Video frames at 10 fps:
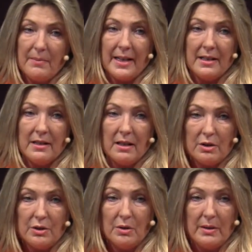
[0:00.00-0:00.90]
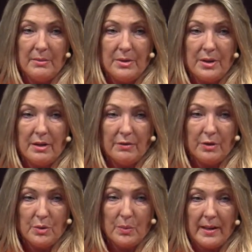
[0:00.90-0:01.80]
and Luxor himself
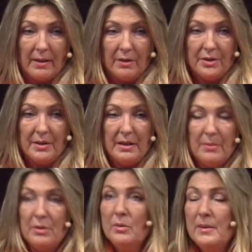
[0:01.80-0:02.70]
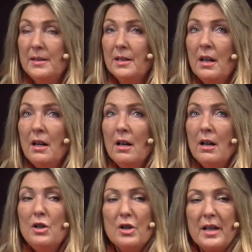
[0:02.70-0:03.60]
as well. So he was always
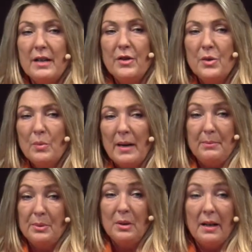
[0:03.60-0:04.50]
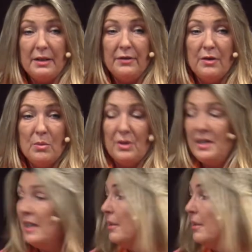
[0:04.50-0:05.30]
looking for the right price for what he